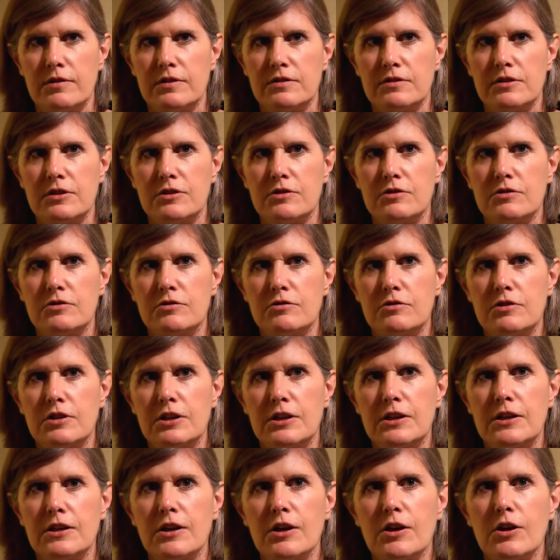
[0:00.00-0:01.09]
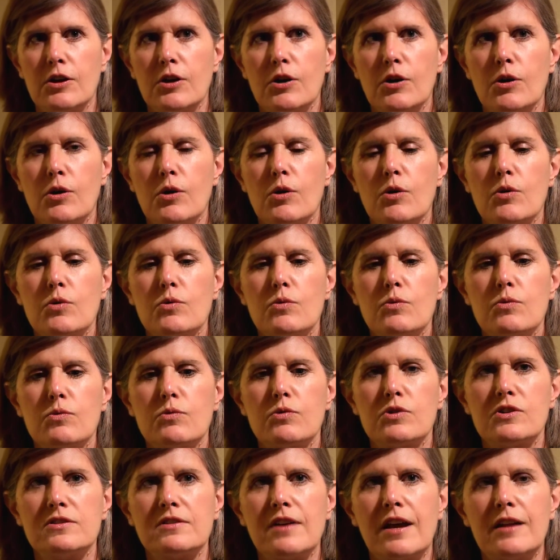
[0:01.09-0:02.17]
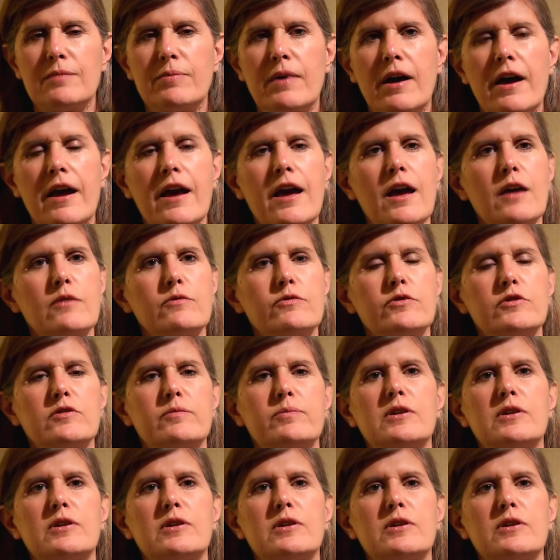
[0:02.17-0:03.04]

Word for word: this industry were decided by a handful of